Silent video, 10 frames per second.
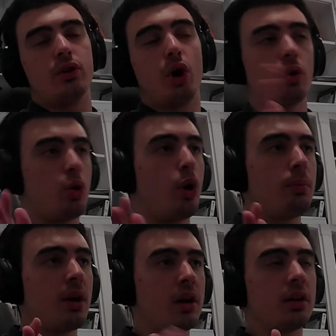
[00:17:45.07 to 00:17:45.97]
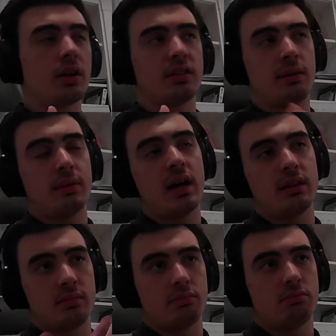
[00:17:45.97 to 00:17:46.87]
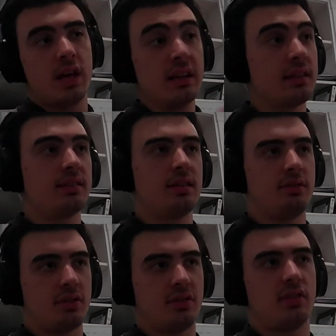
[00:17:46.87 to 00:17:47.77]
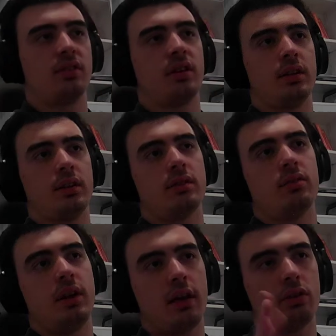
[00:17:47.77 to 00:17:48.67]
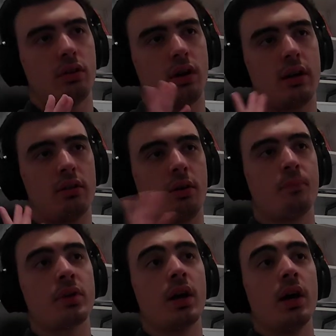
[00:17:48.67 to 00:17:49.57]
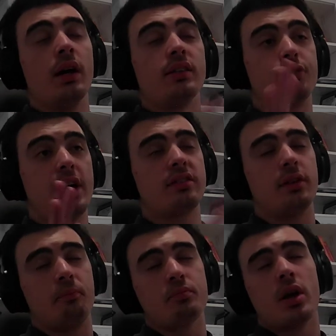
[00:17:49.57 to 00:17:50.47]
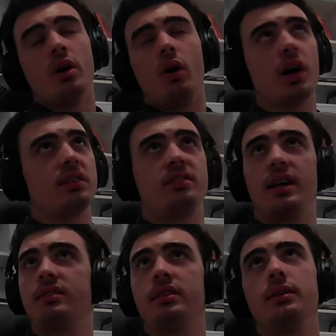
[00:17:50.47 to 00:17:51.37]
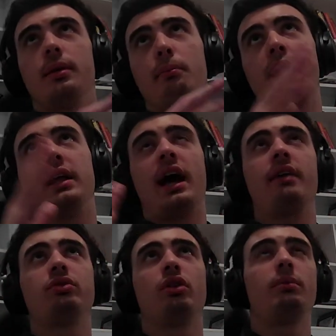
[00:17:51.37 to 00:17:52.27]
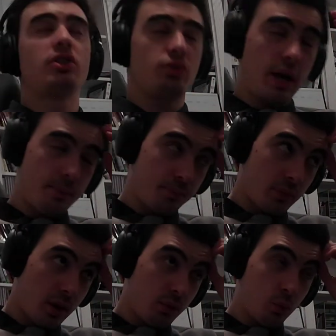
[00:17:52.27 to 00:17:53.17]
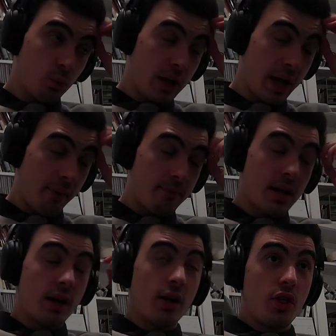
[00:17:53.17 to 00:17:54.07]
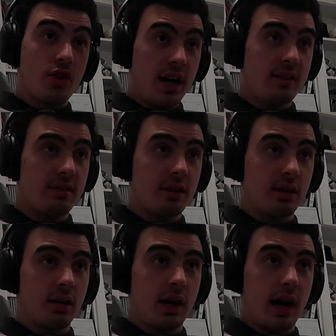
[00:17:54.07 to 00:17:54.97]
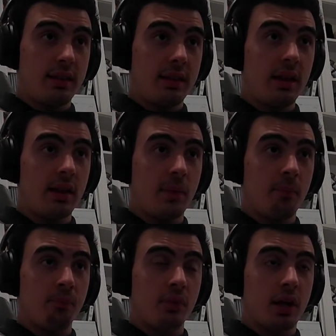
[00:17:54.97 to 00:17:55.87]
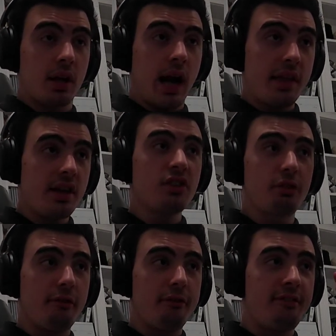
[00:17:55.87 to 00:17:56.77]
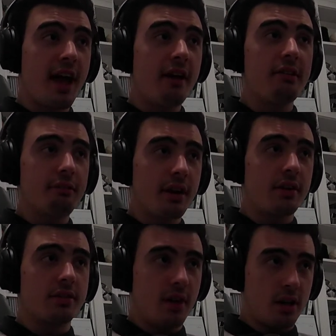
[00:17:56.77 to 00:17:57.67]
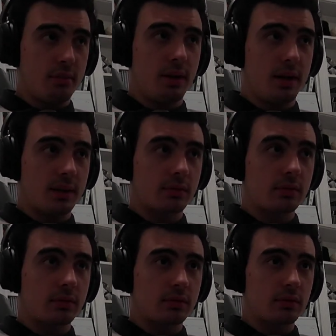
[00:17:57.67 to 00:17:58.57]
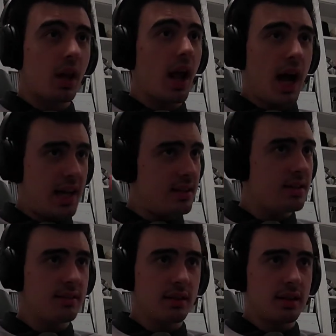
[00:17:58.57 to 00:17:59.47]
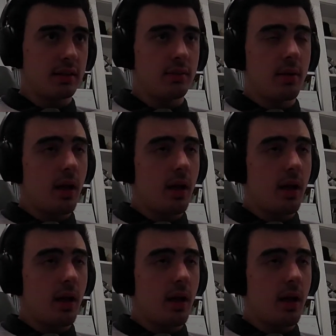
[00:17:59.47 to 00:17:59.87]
don't quote me on it because I'm not in the scene for 16, right? So I don't know. Tregsy. Okay, Tregsy, man, I have so much, right? Like Tregsy, I think he's a very, very solid player. I think he's elite.